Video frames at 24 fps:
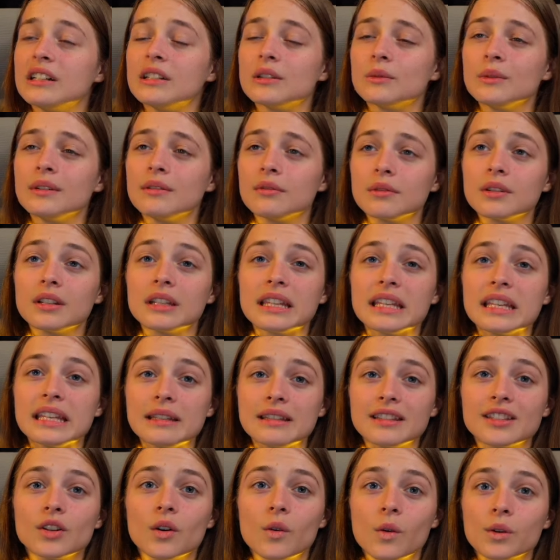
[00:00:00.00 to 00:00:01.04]
and we really
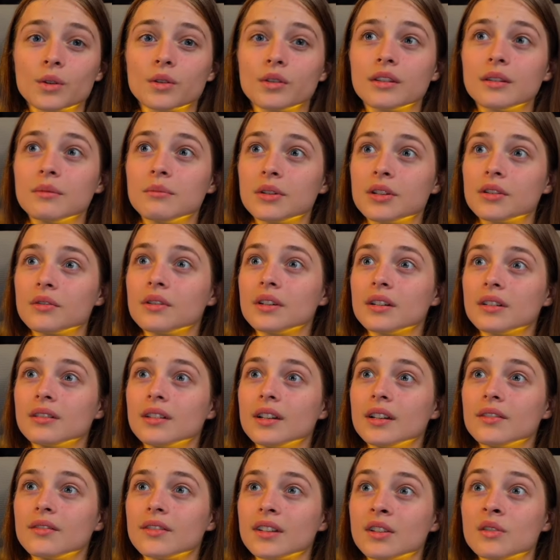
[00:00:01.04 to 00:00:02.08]
talked to them in real
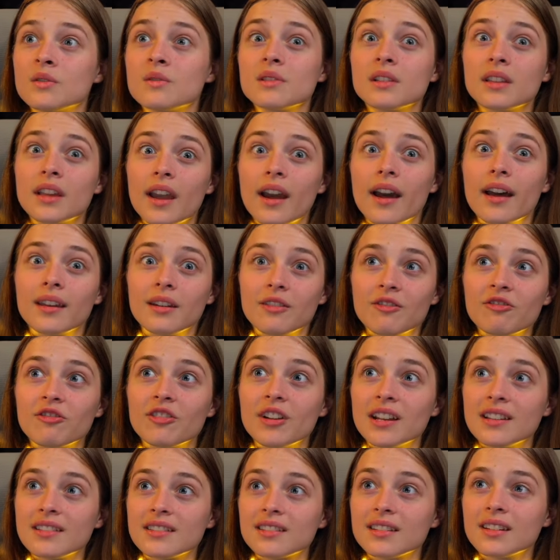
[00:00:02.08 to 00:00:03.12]
life, and I really had a
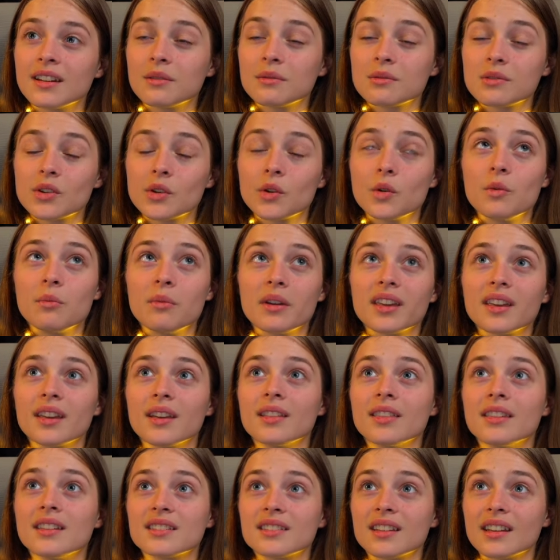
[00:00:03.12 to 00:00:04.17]
friends, and I was like, oh my
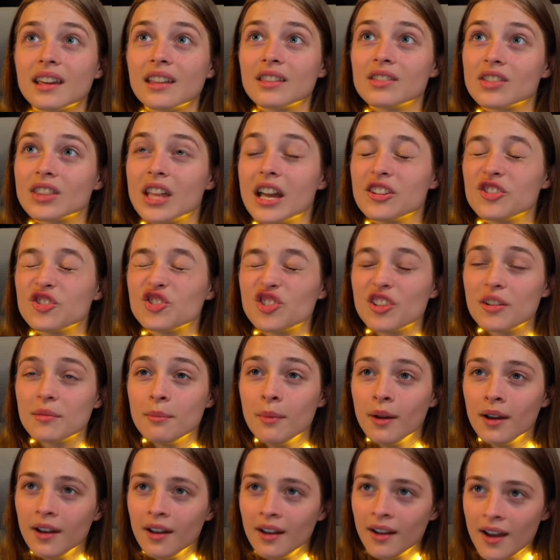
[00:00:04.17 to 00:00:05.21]
goodness, I can touch them,
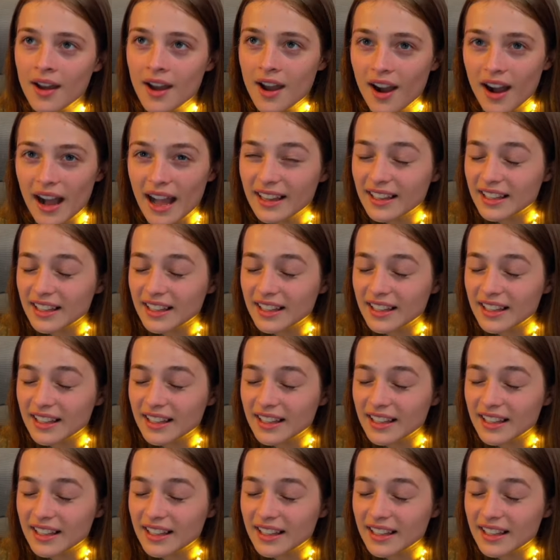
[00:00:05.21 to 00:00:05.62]
I